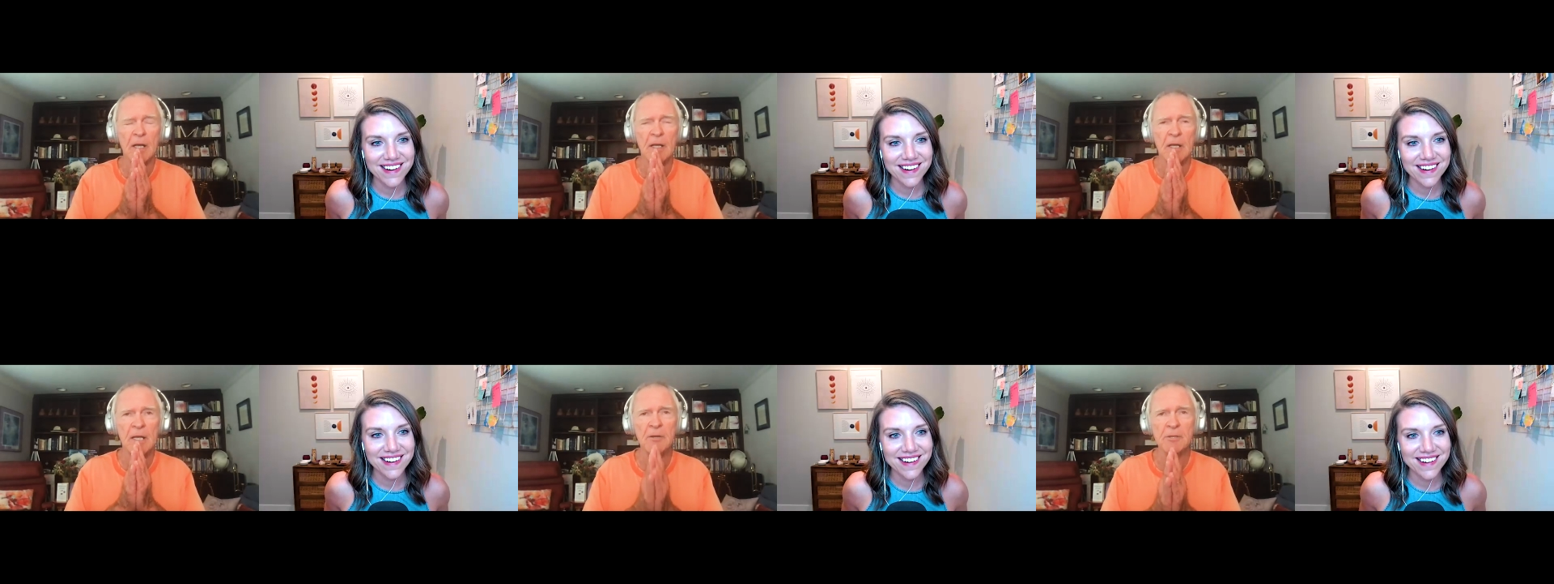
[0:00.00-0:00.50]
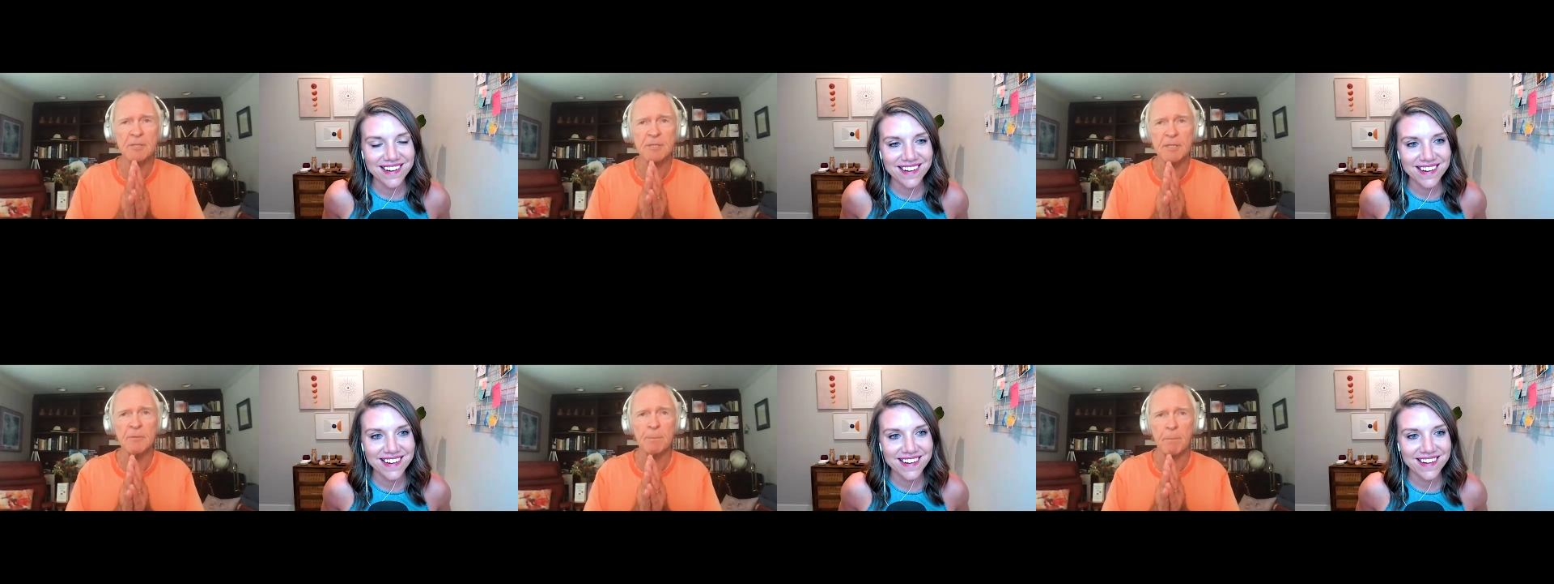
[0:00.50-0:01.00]
Speaker 1: here's
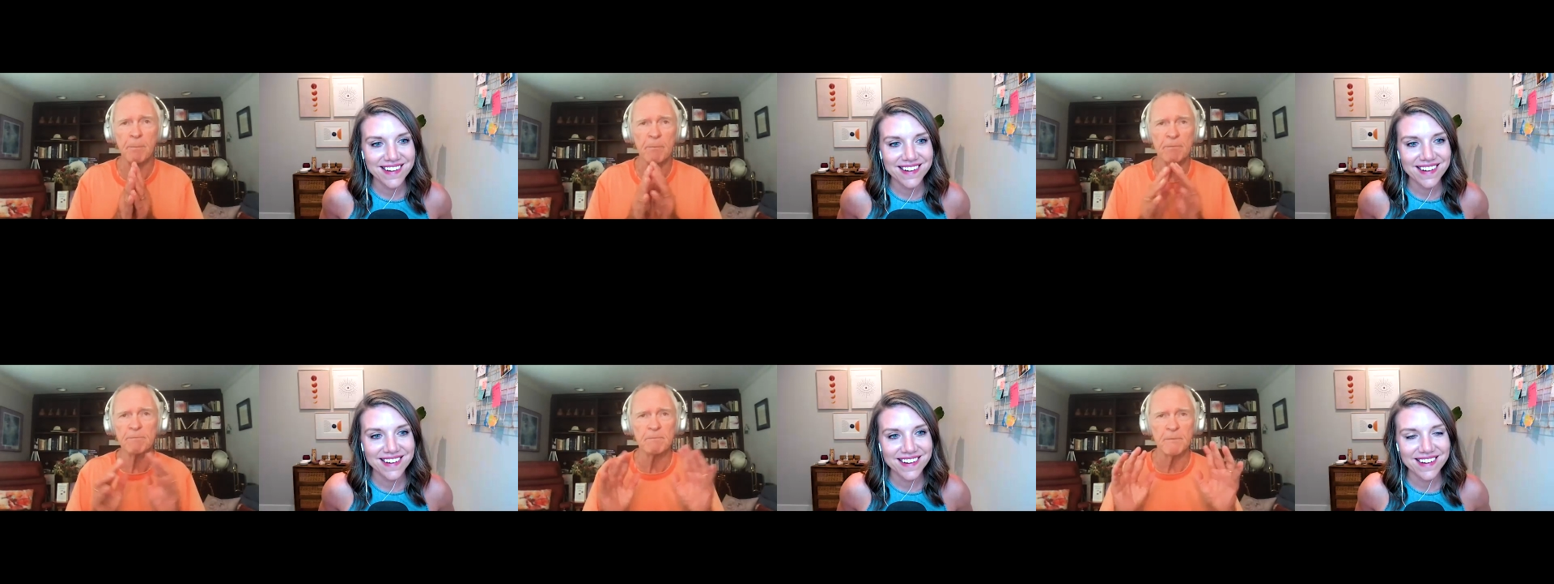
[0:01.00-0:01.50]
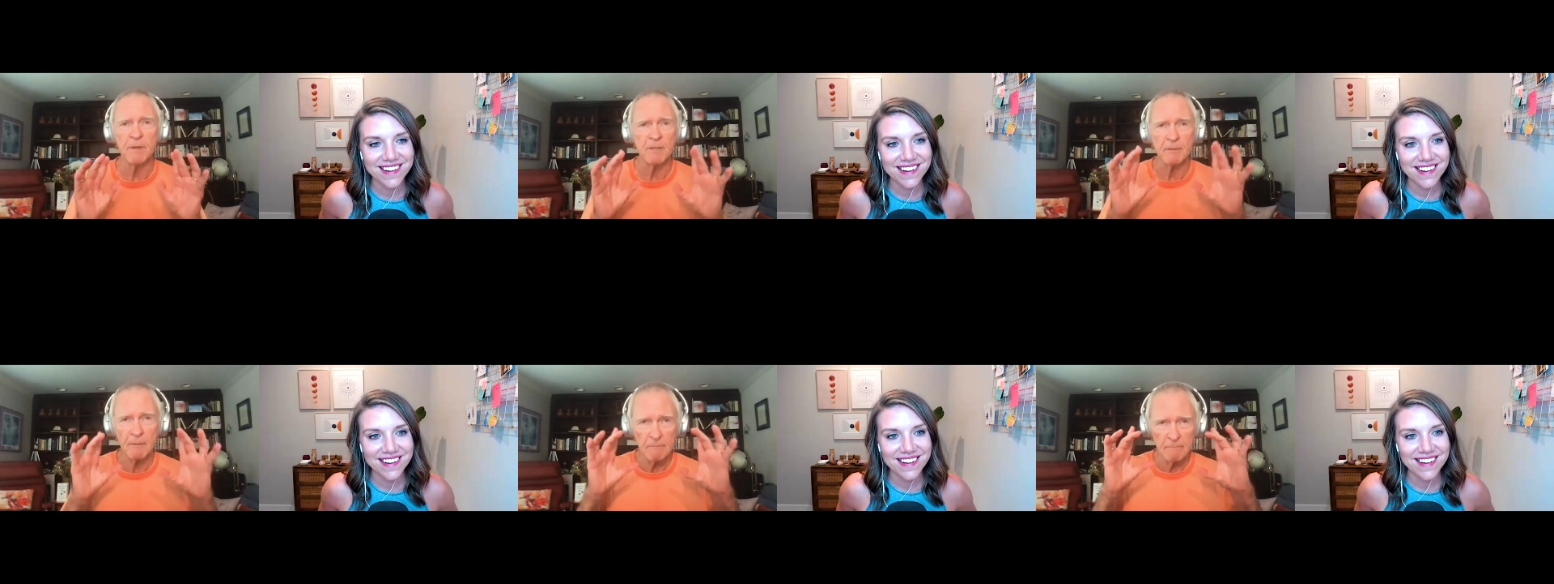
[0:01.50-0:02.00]
the,
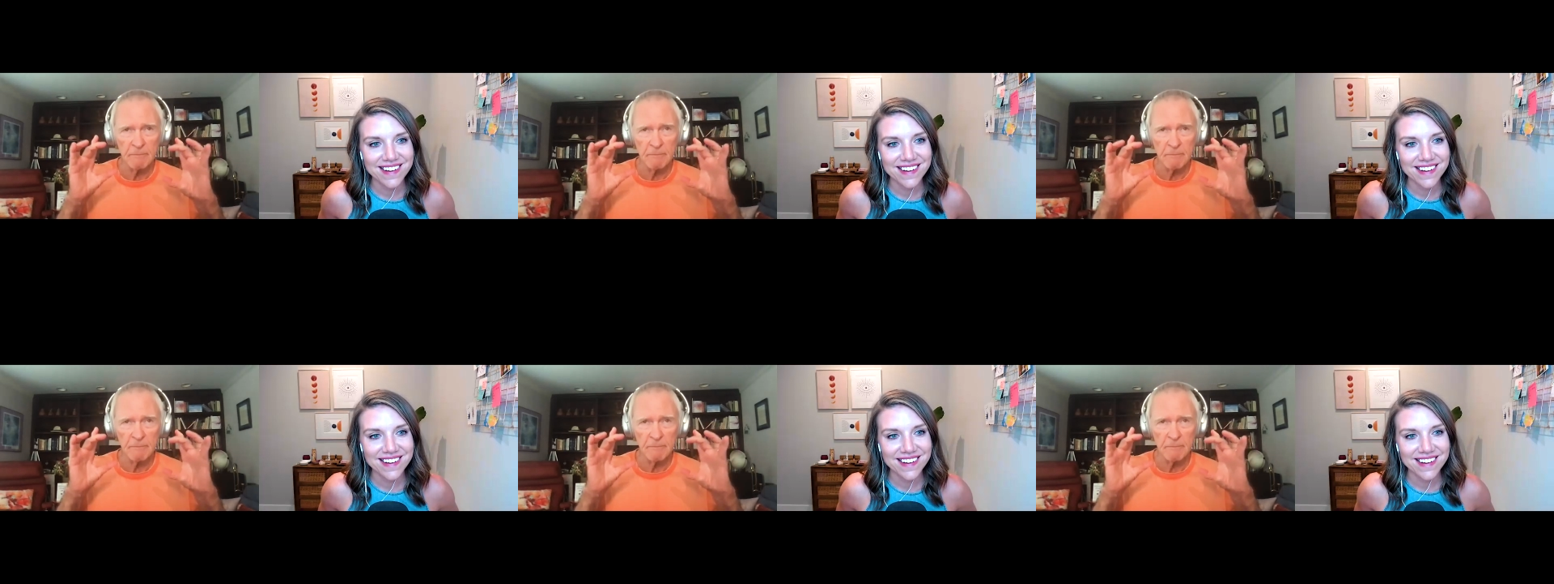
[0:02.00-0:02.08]
the,